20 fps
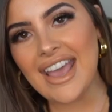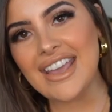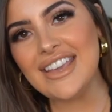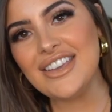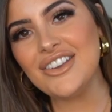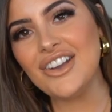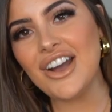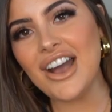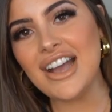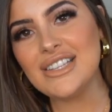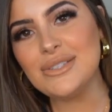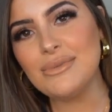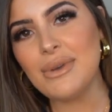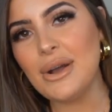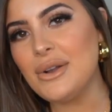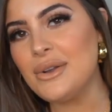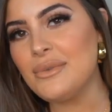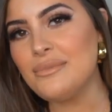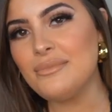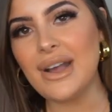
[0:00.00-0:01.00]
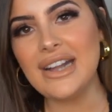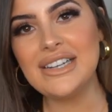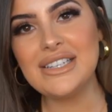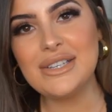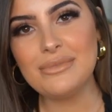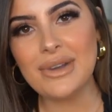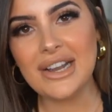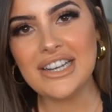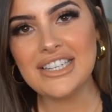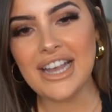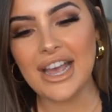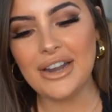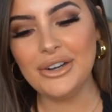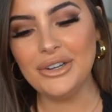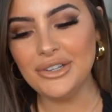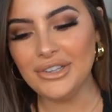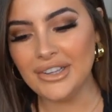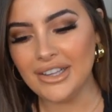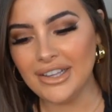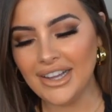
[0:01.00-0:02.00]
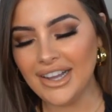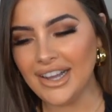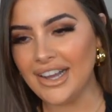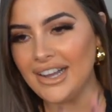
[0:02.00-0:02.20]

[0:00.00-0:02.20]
Hey you guys, welcome back to my channel.